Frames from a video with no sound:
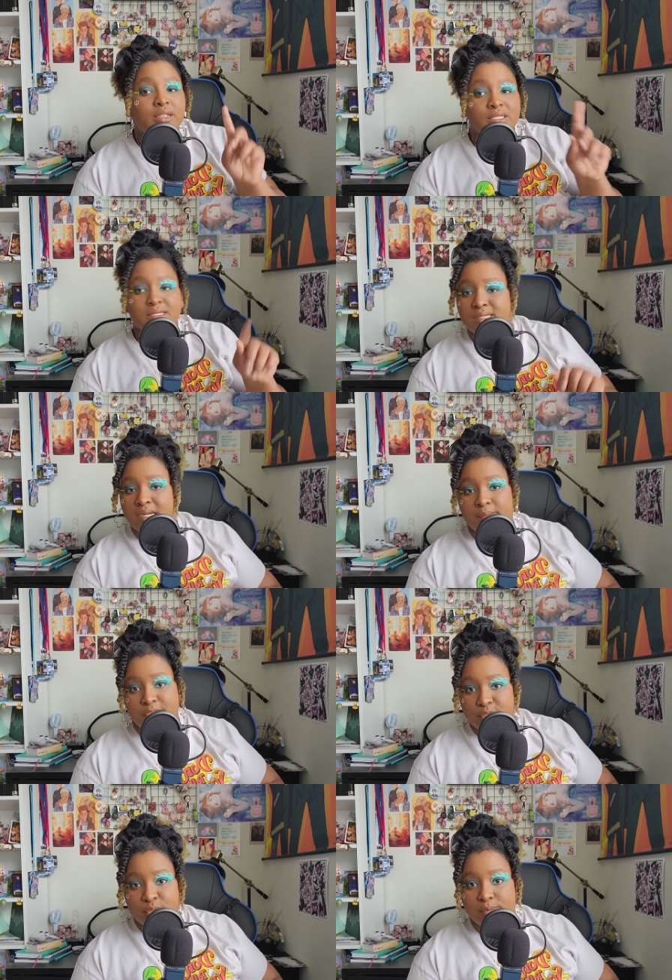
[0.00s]
this is going to
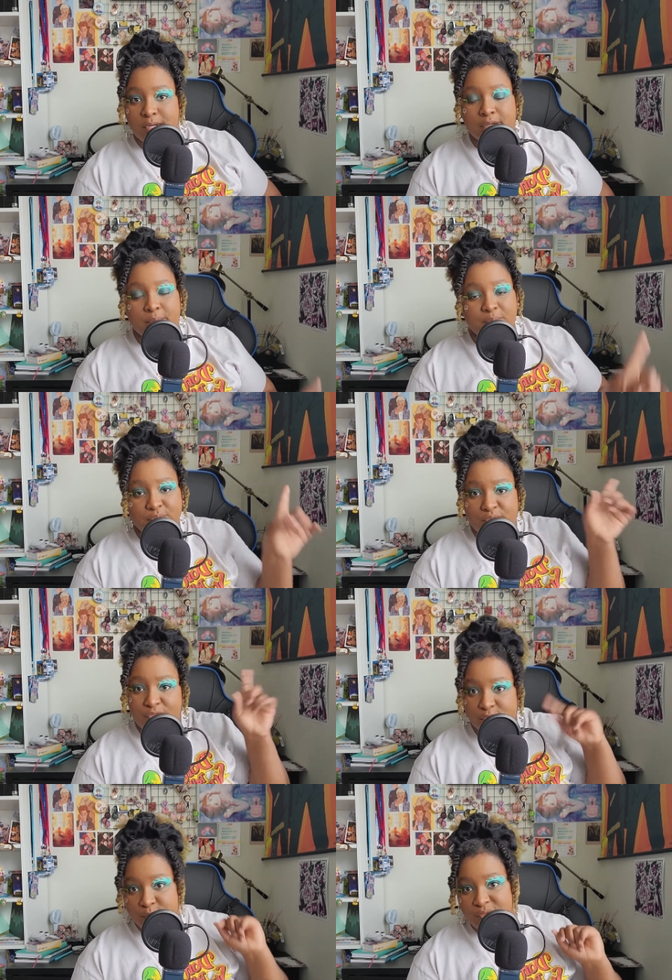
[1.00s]
be a two-parter. I'm doing the
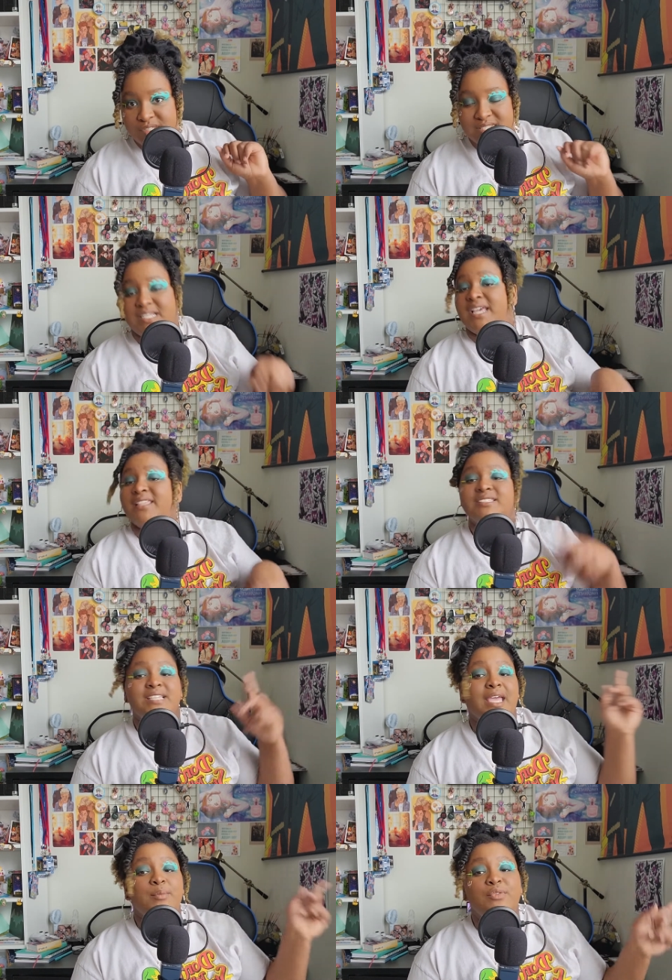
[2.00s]
first movie today. The
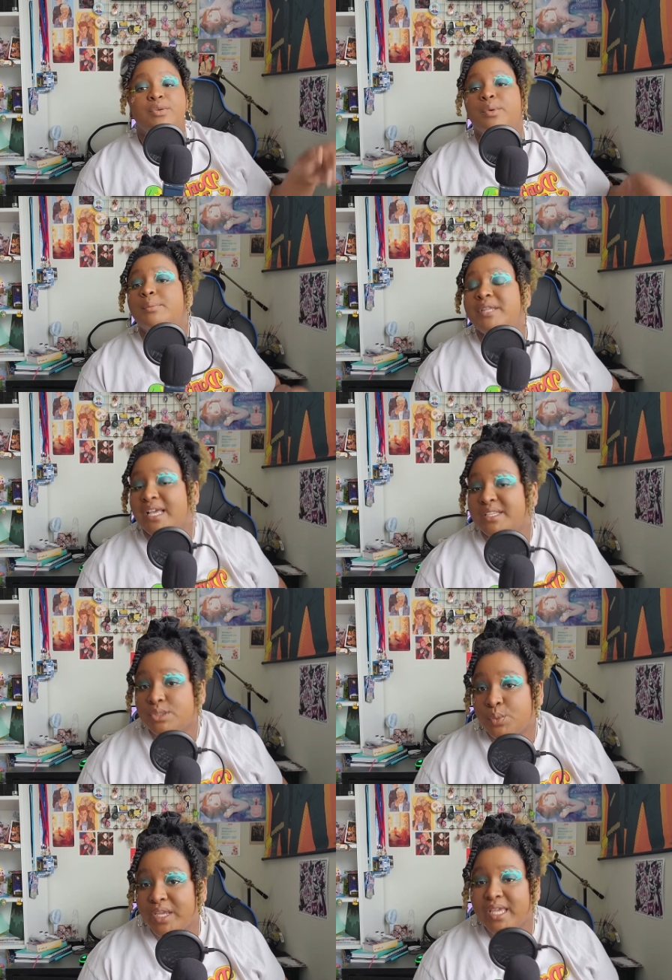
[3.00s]
second movie will be
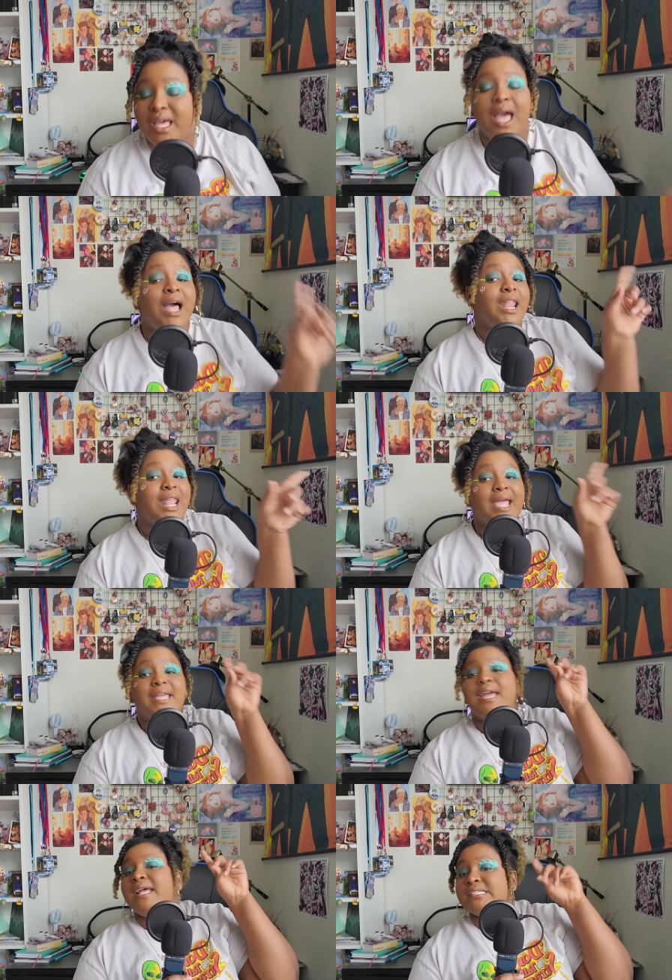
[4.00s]
next week.
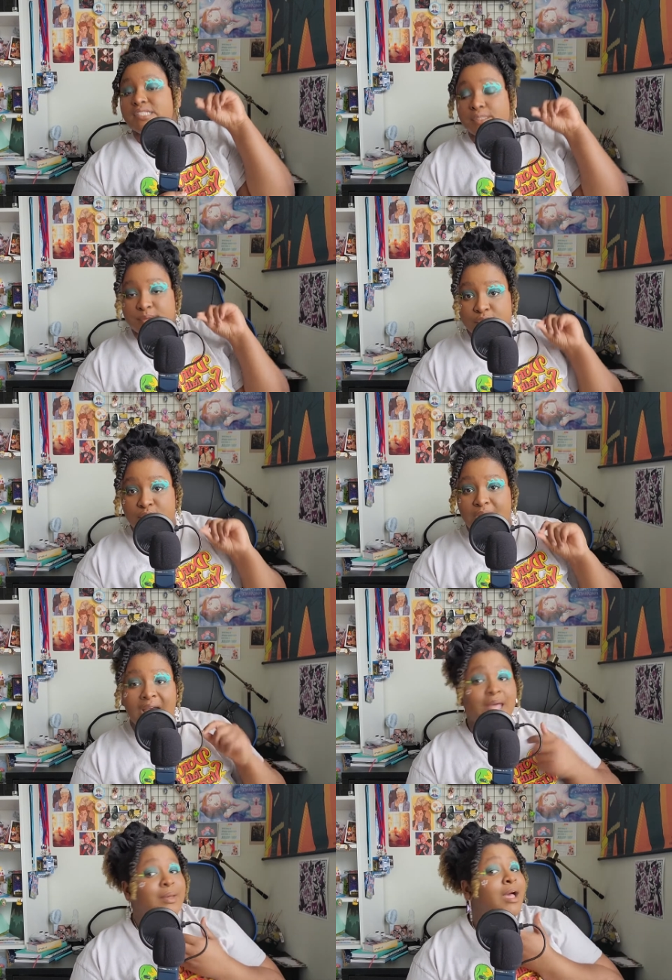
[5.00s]
Like and
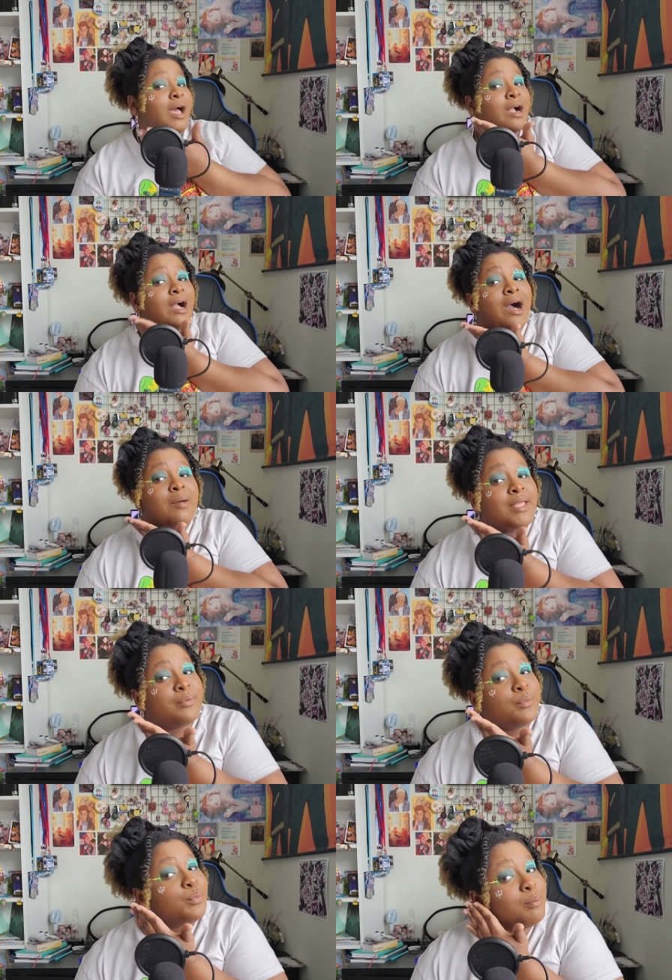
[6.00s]
subscribe.
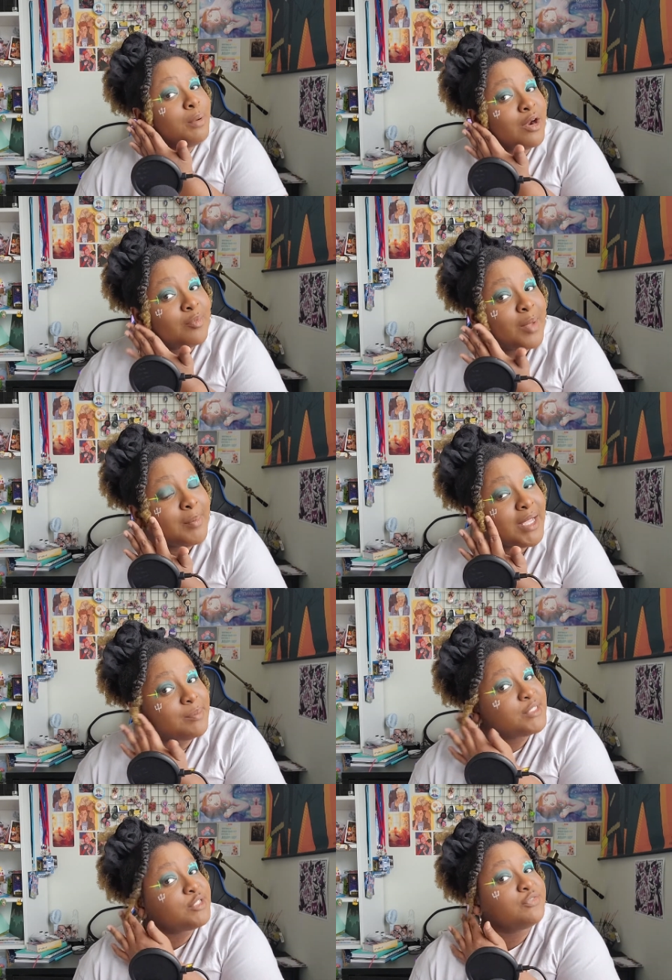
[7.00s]
Comment what part of my
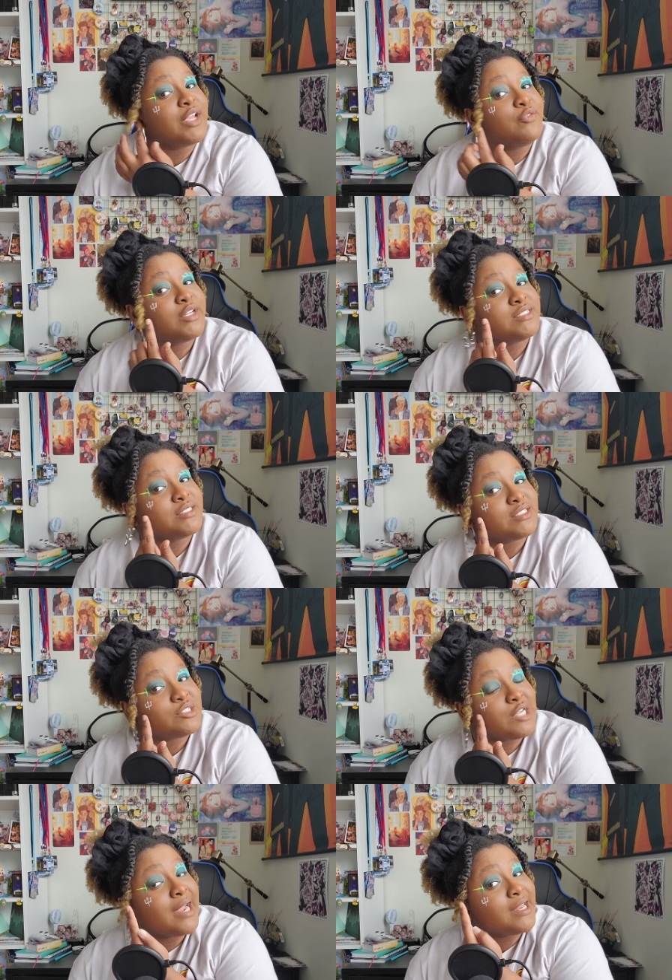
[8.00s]
makeup is your favorite. Is it the
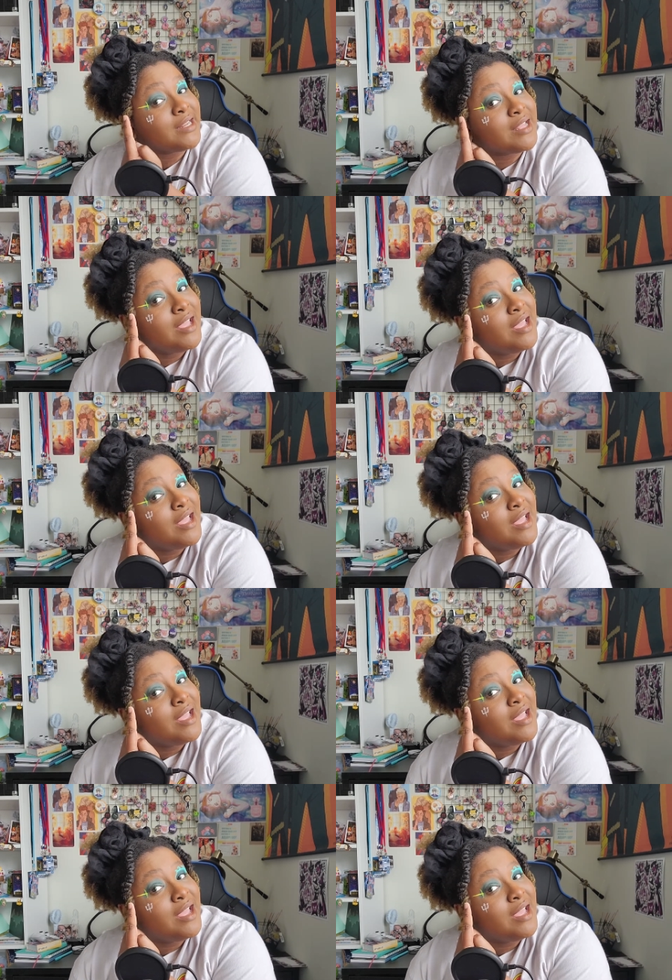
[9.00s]
trident?